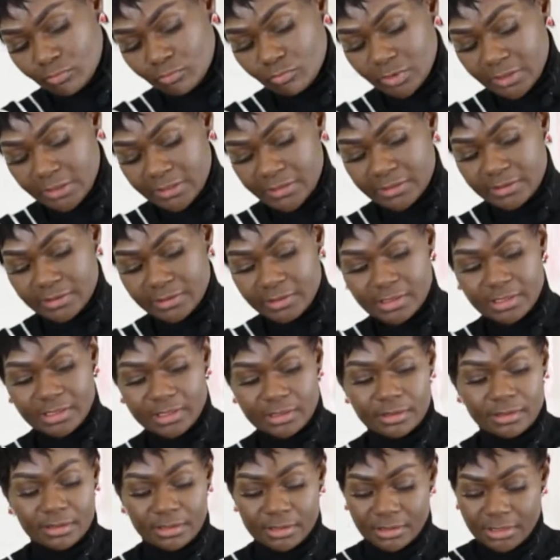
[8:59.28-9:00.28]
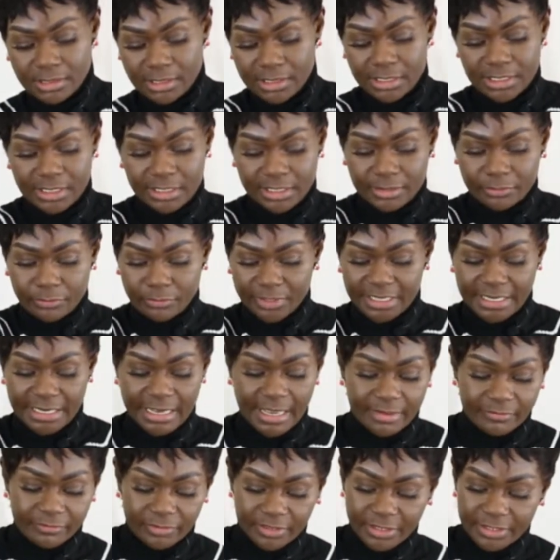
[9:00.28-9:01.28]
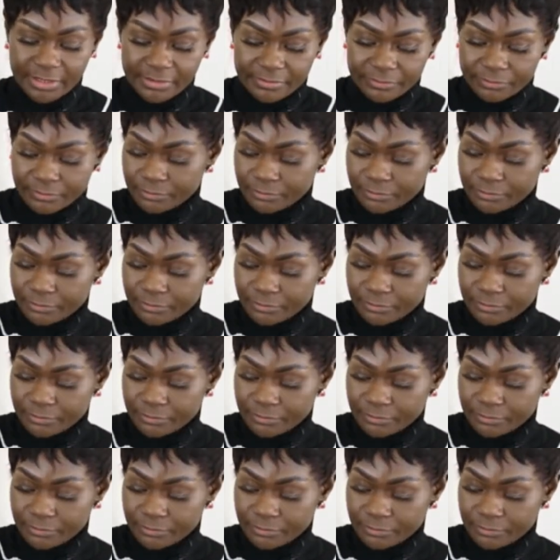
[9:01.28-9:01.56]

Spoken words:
But here we have it.